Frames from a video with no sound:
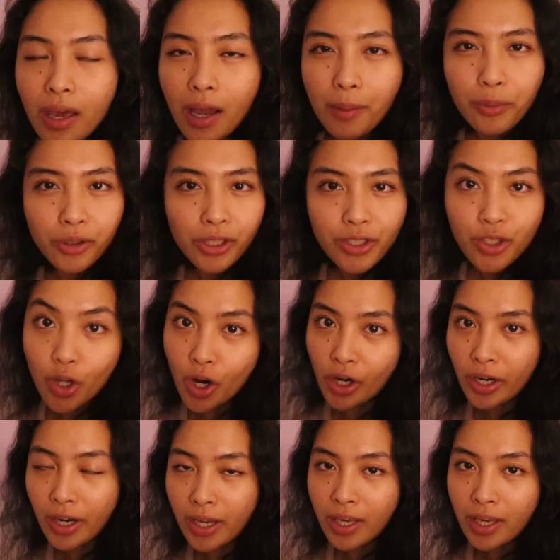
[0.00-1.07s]
I'm really
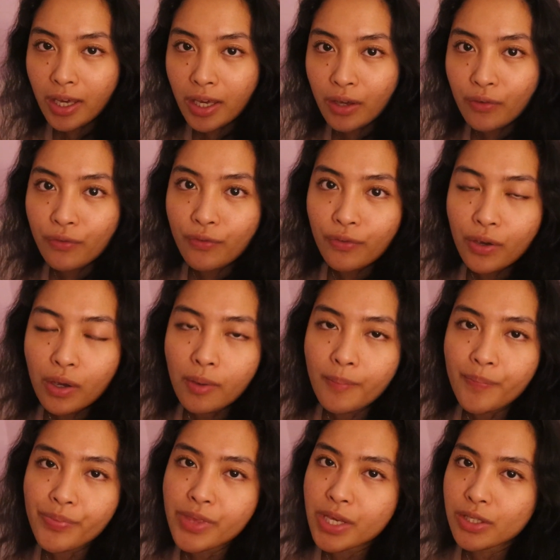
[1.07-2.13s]
sorry if
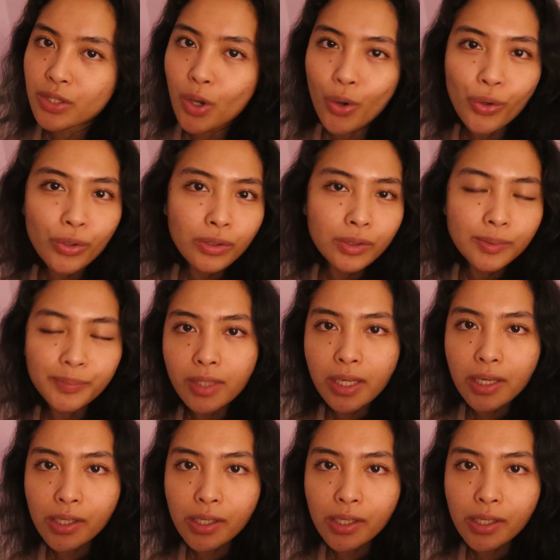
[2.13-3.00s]
this whole